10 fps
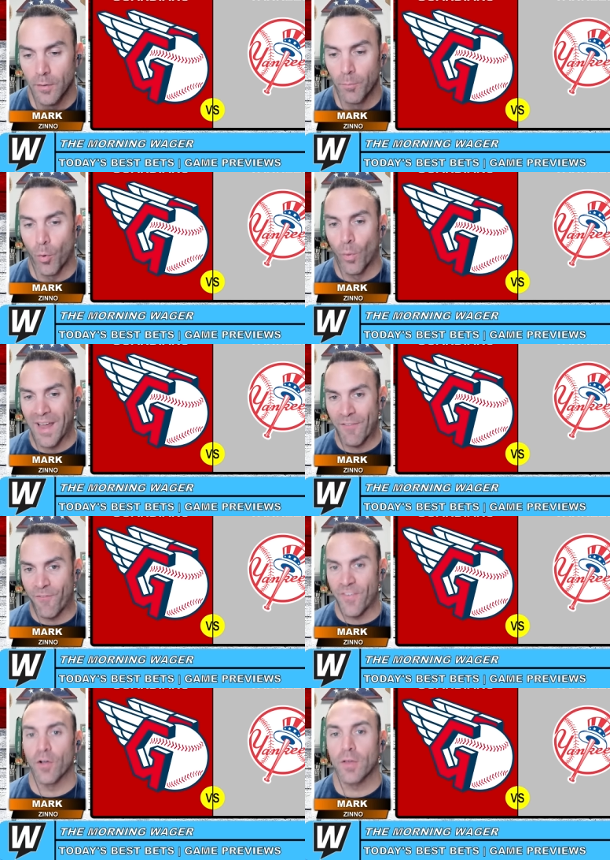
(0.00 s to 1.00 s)
But what I
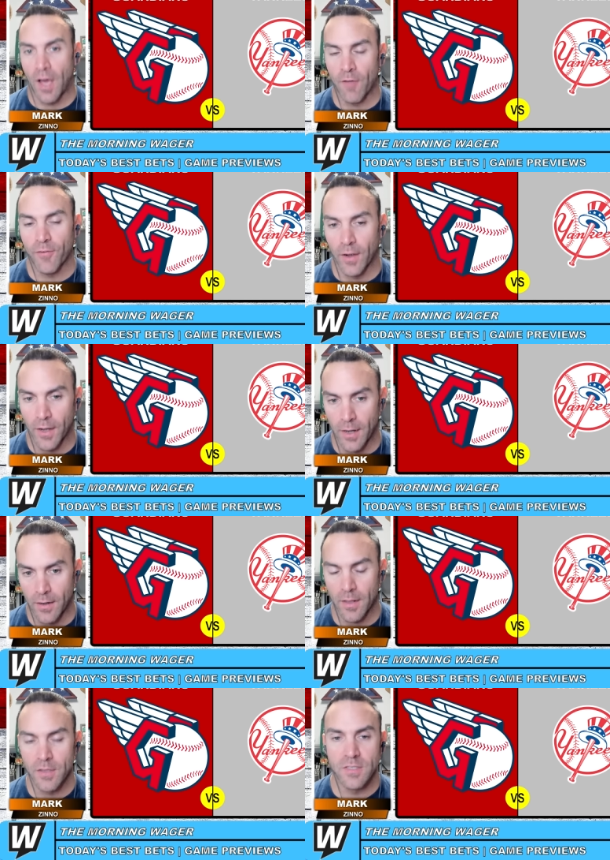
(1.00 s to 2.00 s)
feel confident
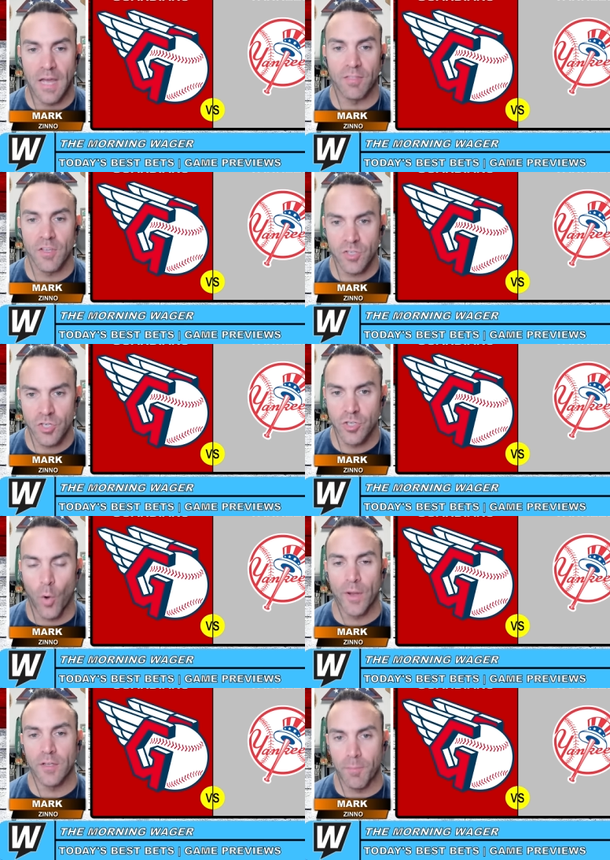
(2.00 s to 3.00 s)
in is that this is
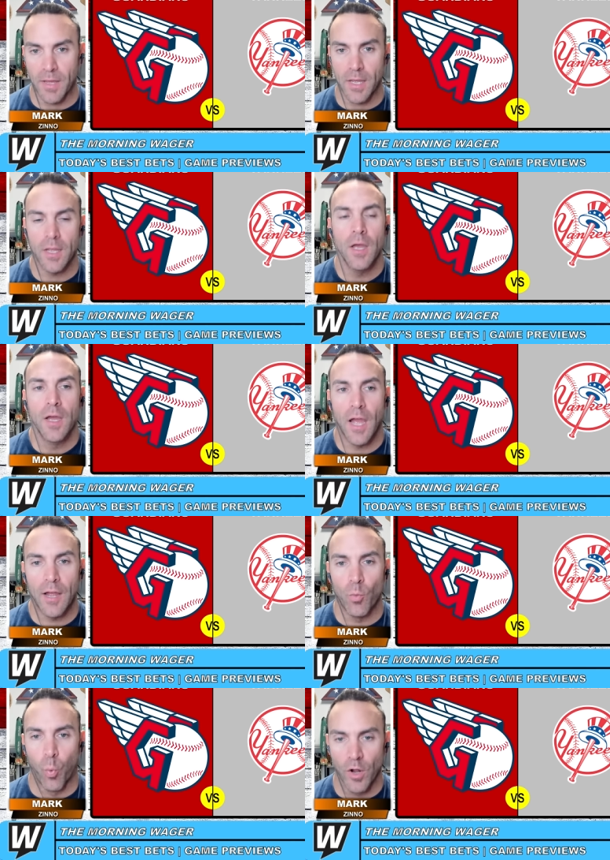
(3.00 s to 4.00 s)
going to be
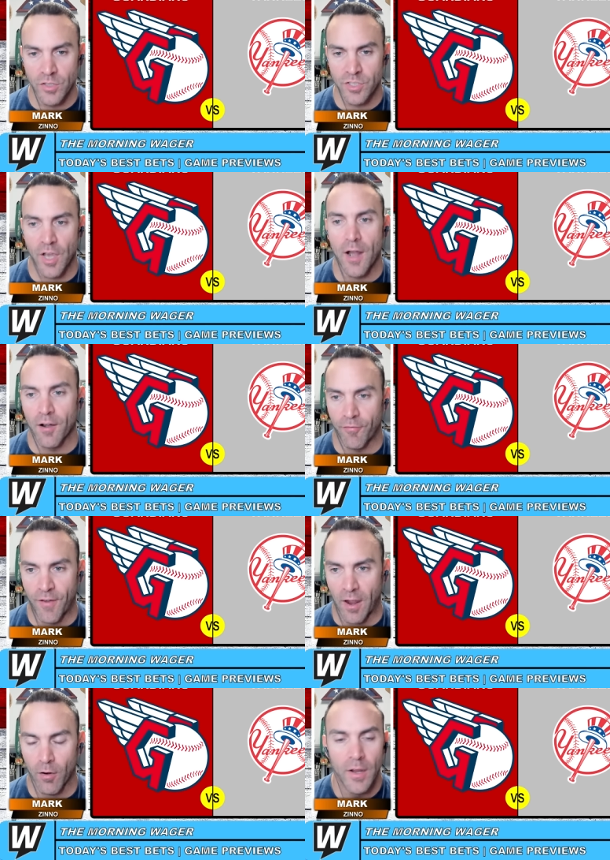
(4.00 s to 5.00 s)
a one-sided
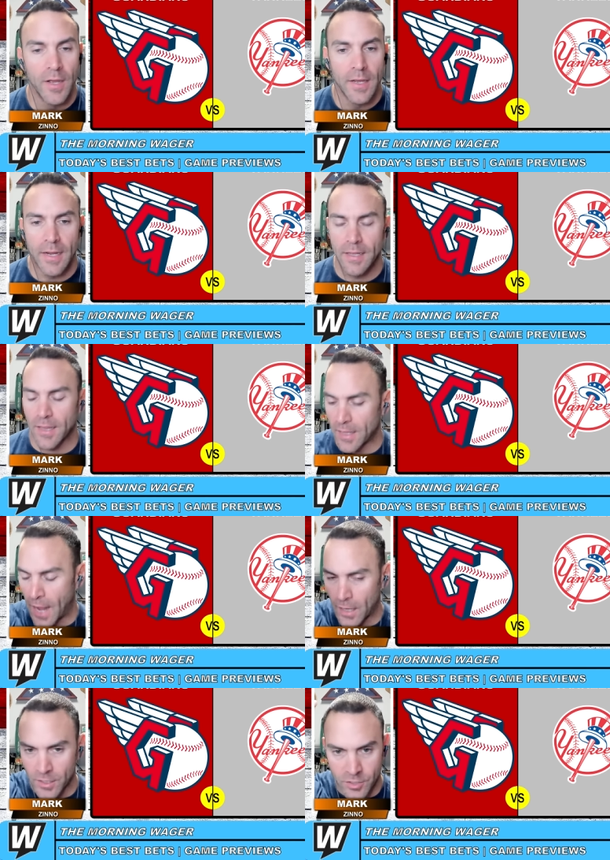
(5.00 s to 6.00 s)
affair. Either the
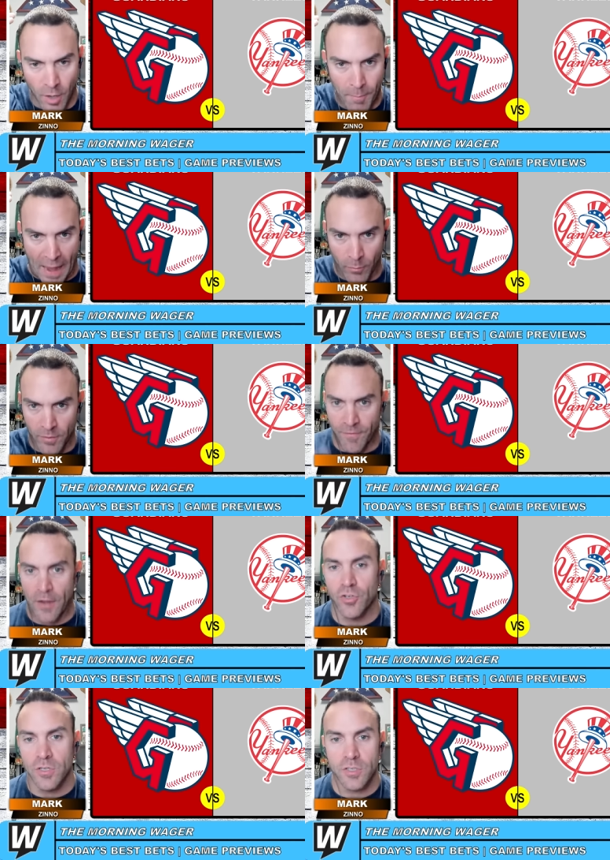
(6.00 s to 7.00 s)
Yankees come back with a
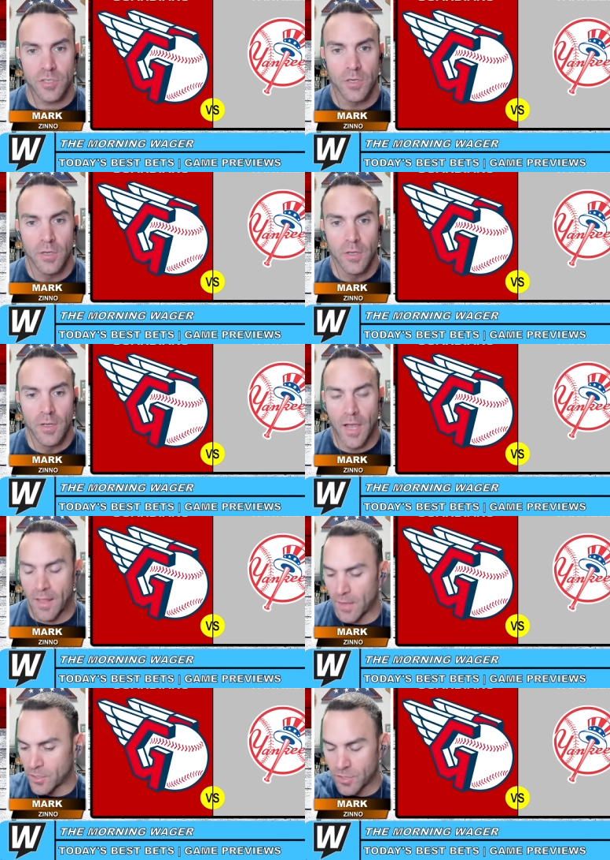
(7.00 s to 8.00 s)
vengeance
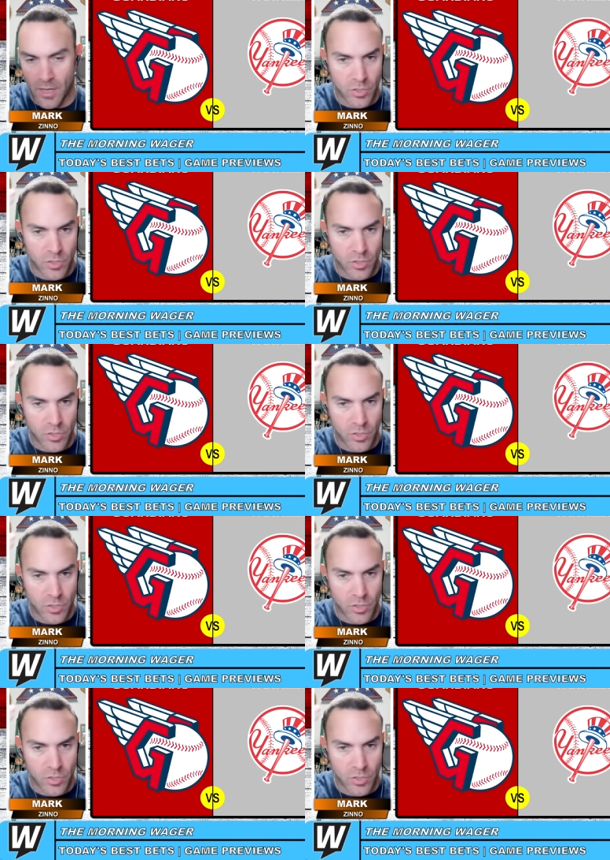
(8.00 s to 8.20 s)
and they say,